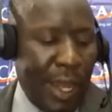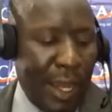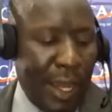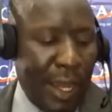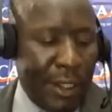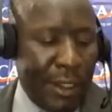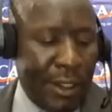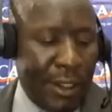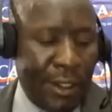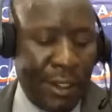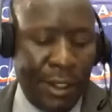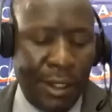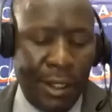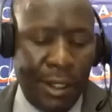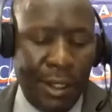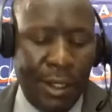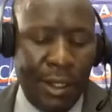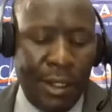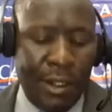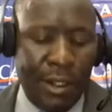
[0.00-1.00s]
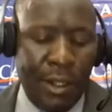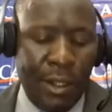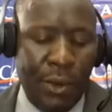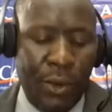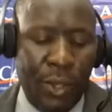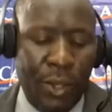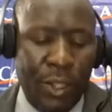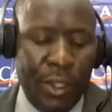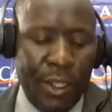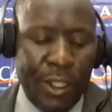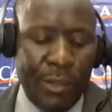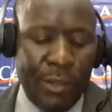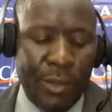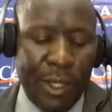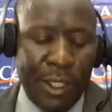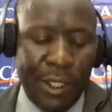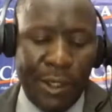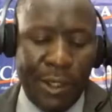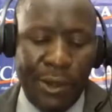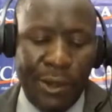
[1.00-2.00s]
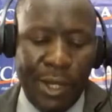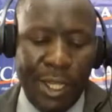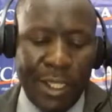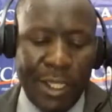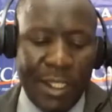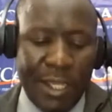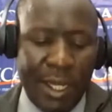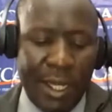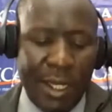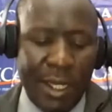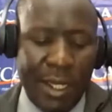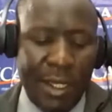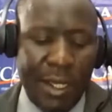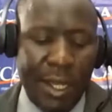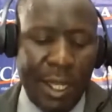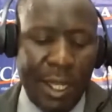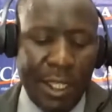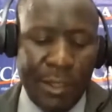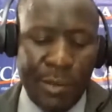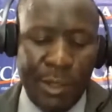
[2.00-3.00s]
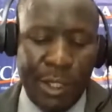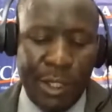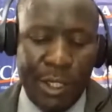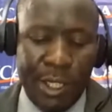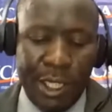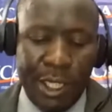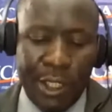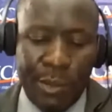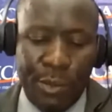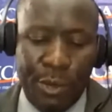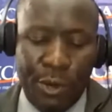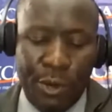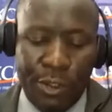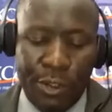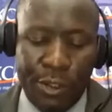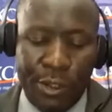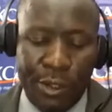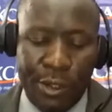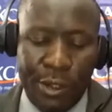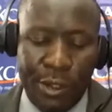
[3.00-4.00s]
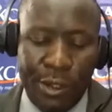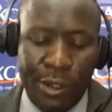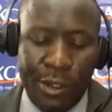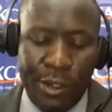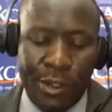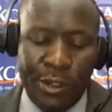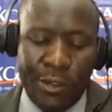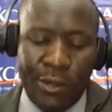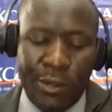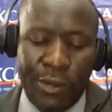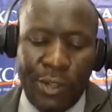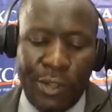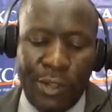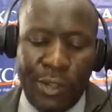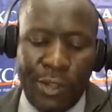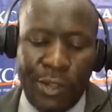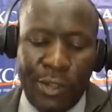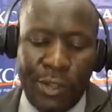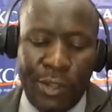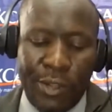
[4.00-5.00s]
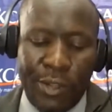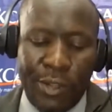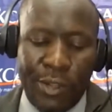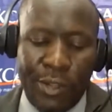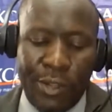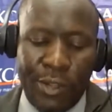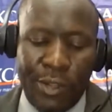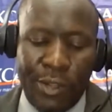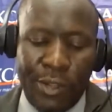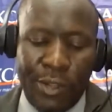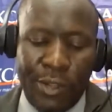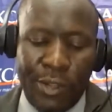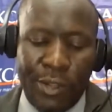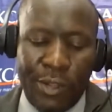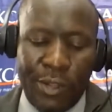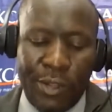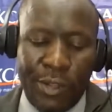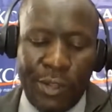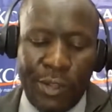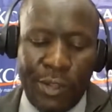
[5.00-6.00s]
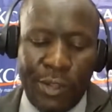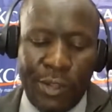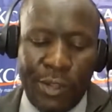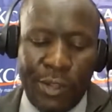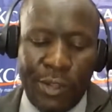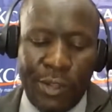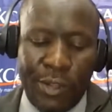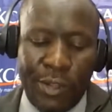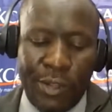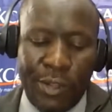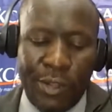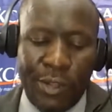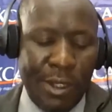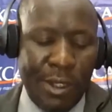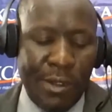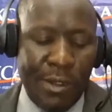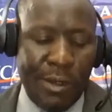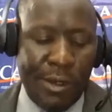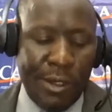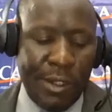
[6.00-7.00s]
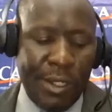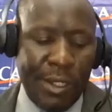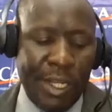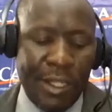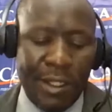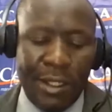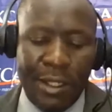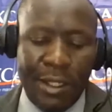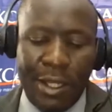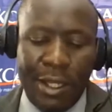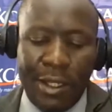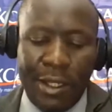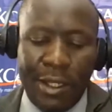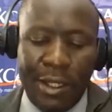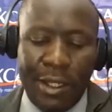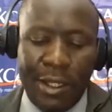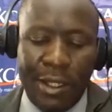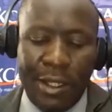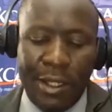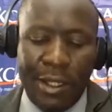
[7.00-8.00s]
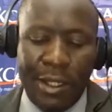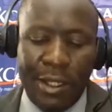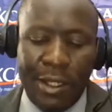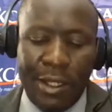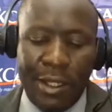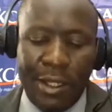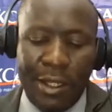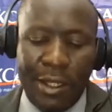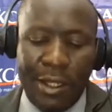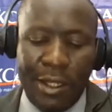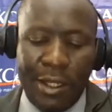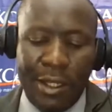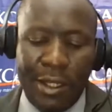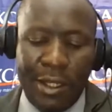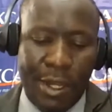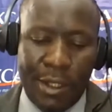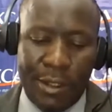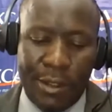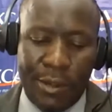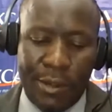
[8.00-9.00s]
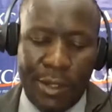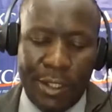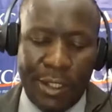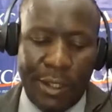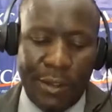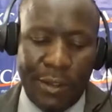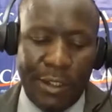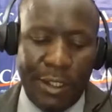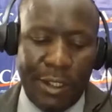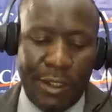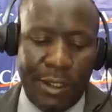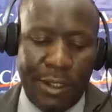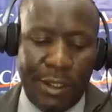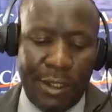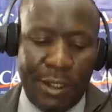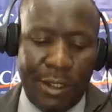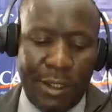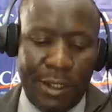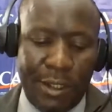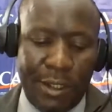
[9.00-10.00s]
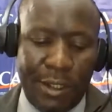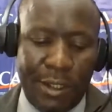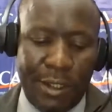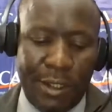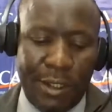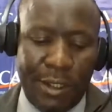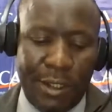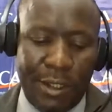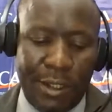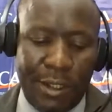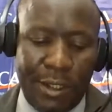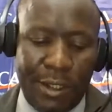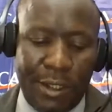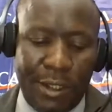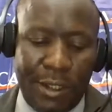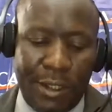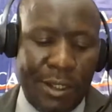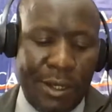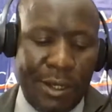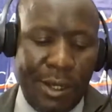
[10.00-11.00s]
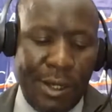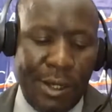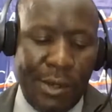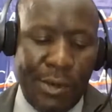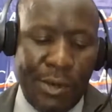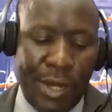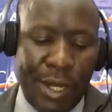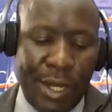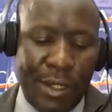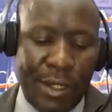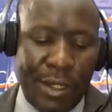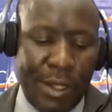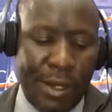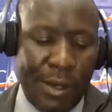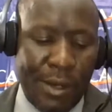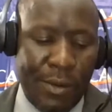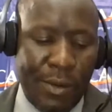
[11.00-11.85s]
at the way this particular standard has been transposed so that it does not lose the meaning or it doesn't get distorted as you suggested. So we look at it, we look at